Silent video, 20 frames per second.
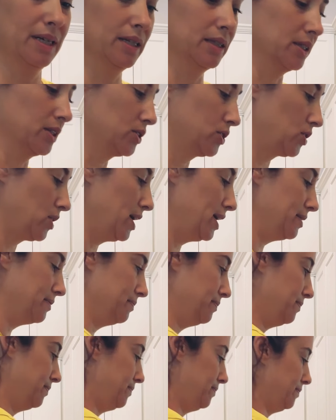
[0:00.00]
It looks great.
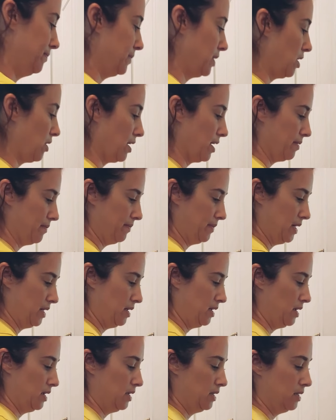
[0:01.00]
All right,
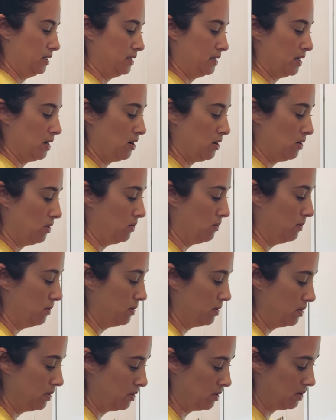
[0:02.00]
so
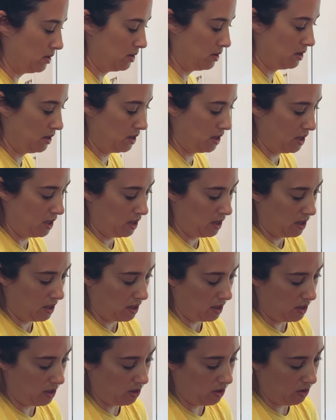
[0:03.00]

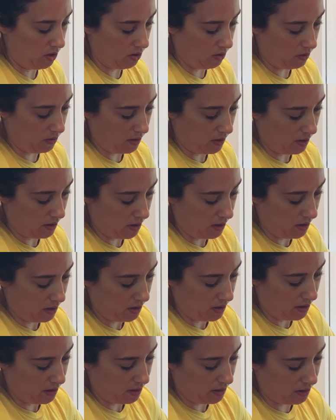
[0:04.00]
I'm gonna do
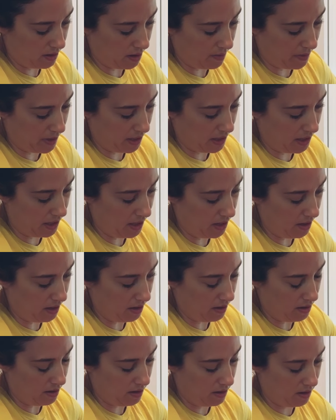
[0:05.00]
some in
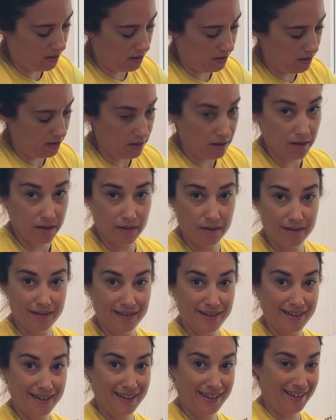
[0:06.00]
here.
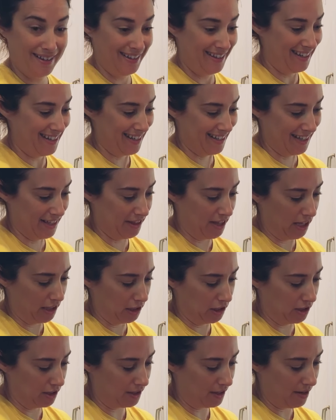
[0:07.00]
Doesn't
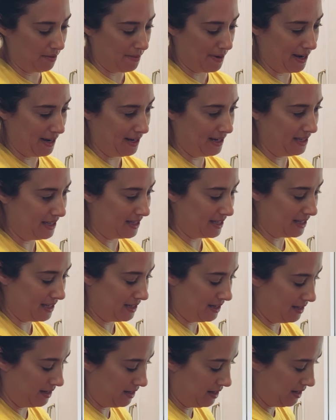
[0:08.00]
that look
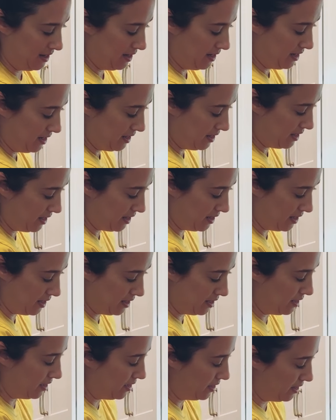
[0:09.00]
amazing?
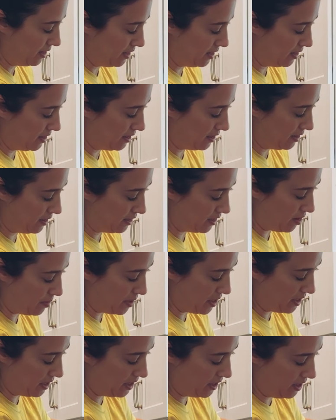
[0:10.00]
Then some
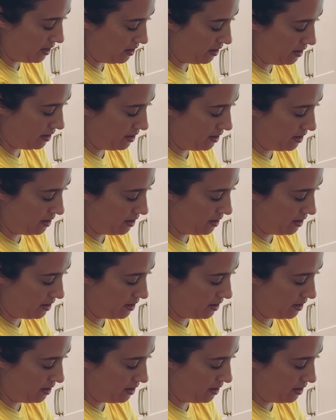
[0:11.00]
in here.